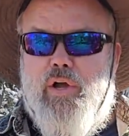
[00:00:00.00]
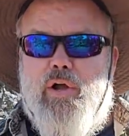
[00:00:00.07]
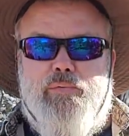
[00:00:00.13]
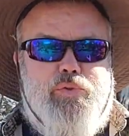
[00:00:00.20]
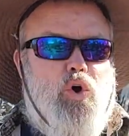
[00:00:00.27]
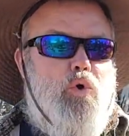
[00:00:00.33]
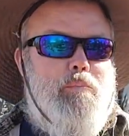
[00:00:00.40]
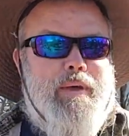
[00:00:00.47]

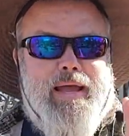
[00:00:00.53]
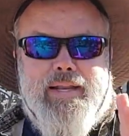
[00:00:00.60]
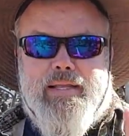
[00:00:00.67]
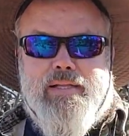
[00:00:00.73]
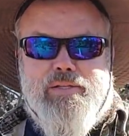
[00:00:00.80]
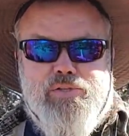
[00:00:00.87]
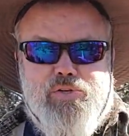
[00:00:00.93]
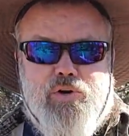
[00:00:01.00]
No man
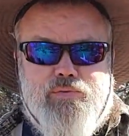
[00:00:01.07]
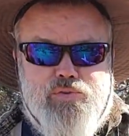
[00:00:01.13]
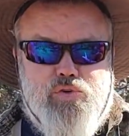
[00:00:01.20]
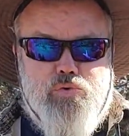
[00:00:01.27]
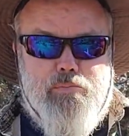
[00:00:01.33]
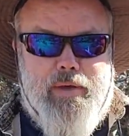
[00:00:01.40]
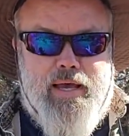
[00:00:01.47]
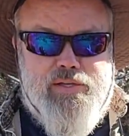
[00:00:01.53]
can serve two
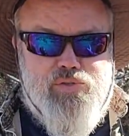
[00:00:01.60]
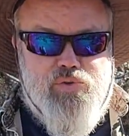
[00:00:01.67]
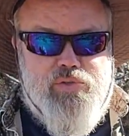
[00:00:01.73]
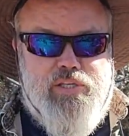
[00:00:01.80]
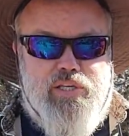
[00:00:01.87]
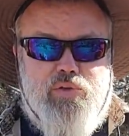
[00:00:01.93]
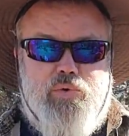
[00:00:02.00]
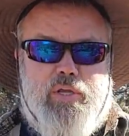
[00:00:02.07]
masters.
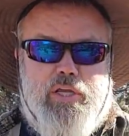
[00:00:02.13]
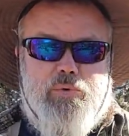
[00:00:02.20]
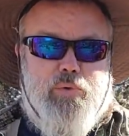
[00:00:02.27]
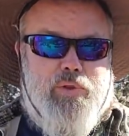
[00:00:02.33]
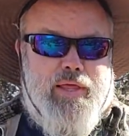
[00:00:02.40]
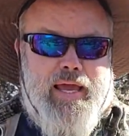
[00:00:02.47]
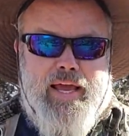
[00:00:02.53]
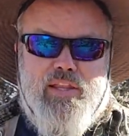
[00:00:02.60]
Either he will
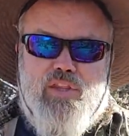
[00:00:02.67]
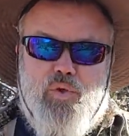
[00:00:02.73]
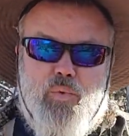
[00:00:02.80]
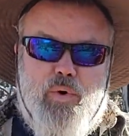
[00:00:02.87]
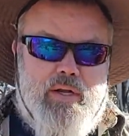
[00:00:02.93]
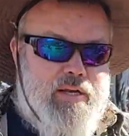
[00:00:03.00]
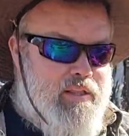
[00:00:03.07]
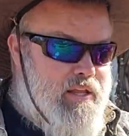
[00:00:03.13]
hate the
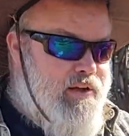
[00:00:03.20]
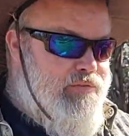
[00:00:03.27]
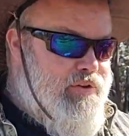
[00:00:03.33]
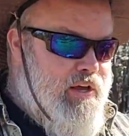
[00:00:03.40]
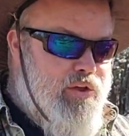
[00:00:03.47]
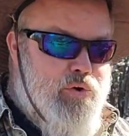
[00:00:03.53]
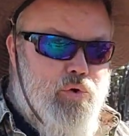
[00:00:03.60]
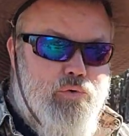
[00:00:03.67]
one and love the
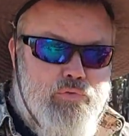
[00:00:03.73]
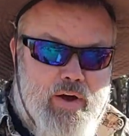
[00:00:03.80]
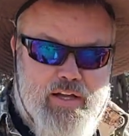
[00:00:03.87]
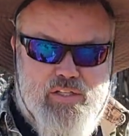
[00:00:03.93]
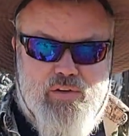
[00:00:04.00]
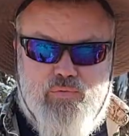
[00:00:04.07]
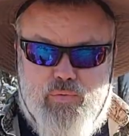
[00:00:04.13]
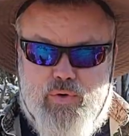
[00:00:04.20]
other, or
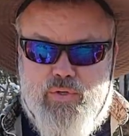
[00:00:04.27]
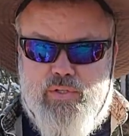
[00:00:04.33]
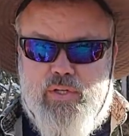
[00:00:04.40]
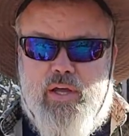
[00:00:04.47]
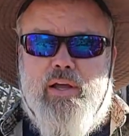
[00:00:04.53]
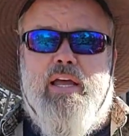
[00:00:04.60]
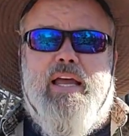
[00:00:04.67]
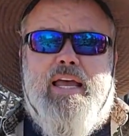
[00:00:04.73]
vice
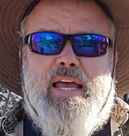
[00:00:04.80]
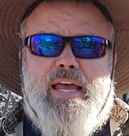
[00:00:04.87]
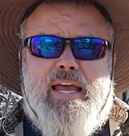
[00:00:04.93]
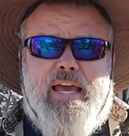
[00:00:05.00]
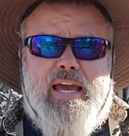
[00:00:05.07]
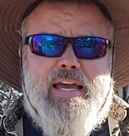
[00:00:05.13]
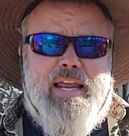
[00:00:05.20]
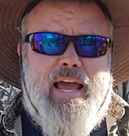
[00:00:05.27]
versa.
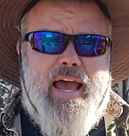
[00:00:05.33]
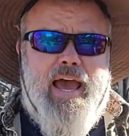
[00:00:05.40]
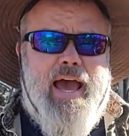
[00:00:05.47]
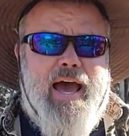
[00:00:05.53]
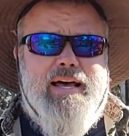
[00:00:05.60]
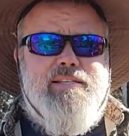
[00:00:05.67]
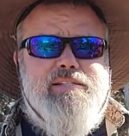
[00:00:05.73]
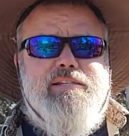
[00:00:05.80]
It
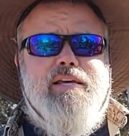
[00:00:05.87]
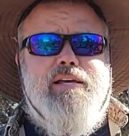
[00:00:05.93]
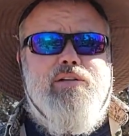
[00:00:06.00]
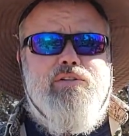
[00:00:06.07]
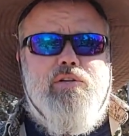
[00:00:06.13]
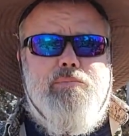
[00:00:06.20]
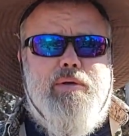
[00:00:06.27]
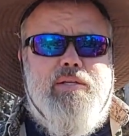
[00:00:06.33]
has
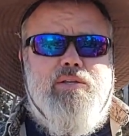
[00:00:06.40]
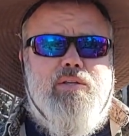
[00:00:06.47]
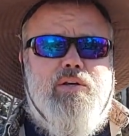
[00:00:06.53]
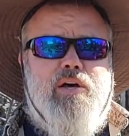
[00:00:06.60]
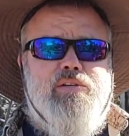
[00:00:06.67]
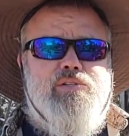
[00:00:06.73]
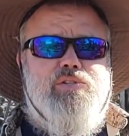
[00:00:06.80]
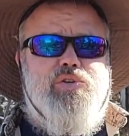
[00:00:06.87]
to be to the
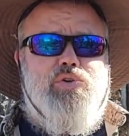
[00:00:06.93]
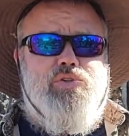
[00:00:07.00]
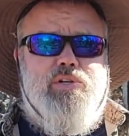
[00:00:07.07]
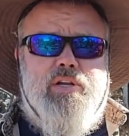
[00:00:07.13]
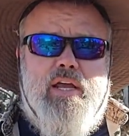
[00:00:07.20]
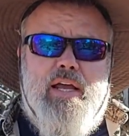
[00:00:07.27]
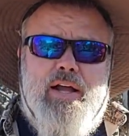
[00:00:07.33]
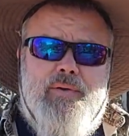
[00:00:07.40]
Constitution.
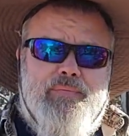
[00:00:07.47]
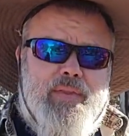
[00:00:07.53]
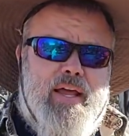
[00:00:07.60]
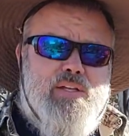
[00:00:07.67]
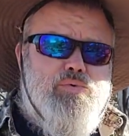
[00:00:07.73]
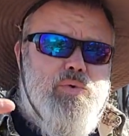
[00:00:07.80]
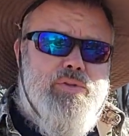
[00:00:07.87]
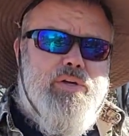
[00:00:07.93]

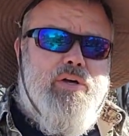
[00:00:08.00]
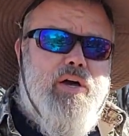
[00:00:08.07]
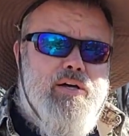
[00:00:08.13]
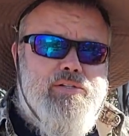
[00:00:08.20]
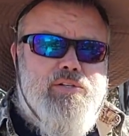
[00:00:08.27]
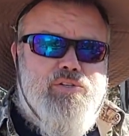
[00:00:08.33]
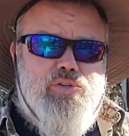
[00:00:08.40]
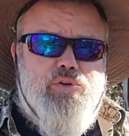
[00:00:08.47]
That's what the
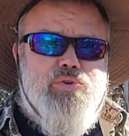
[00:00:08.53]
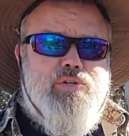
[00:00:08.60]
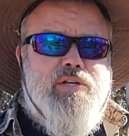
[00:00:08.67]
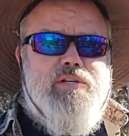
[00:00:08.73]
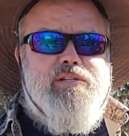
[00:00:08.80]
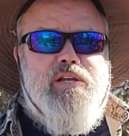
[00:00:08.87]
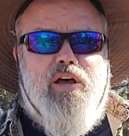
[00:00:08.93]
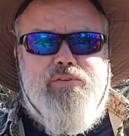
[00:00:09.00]
Constitution
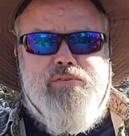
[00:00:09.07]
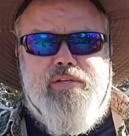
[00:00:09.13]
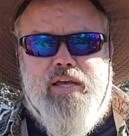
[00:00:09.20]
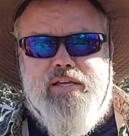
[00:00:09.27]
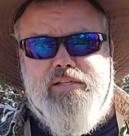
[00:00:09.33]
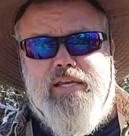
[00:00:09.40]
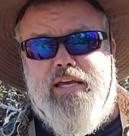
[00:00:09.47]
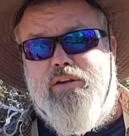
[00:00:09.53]
itself
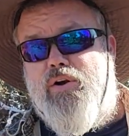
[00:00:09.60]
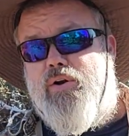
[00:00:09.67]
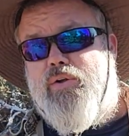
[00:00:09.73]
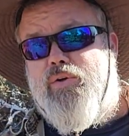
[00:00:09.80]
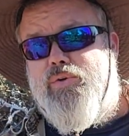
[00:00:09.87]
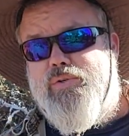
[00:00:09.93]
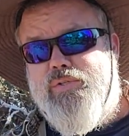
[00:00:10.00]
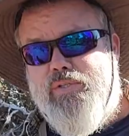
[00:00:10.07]
says in
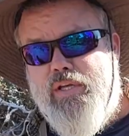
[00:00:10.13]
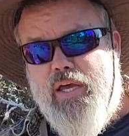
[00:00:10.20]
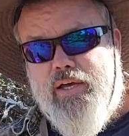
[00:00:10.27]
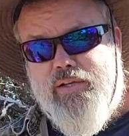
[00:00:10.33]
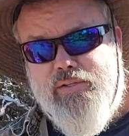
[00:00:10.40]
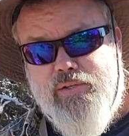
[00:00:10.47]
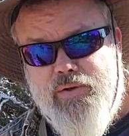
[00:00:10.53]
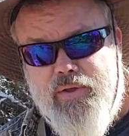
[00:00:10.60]
Article
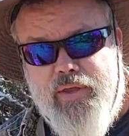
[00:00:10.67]
6.